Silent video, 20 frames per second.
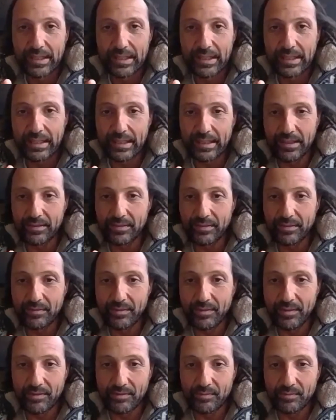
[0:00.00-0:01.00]
in
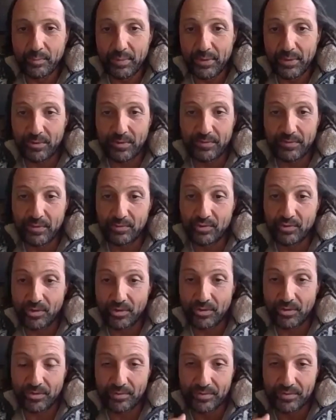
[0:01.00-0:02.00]
peer reviewed
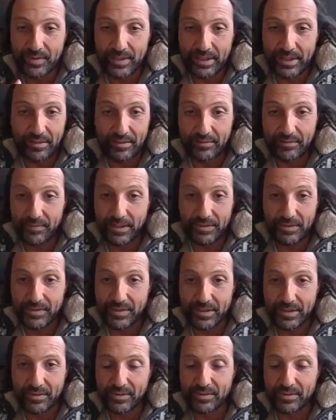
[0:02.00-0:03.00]
journals that are very
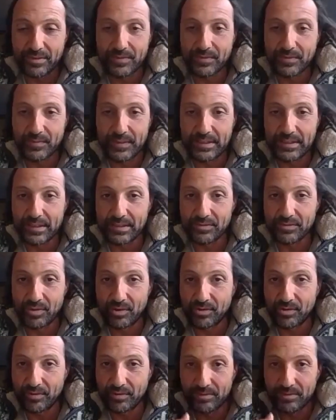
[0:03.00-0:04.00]
serious physics
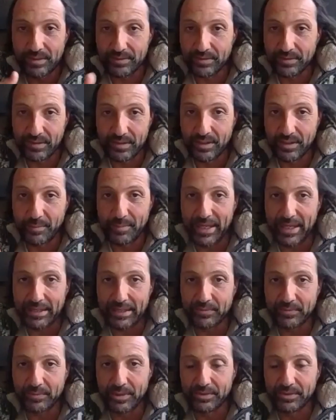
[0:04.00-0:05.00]
journals, the
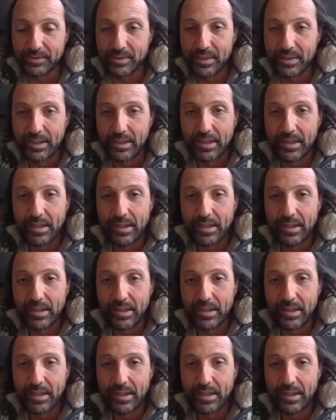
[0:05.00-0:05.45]
best ones,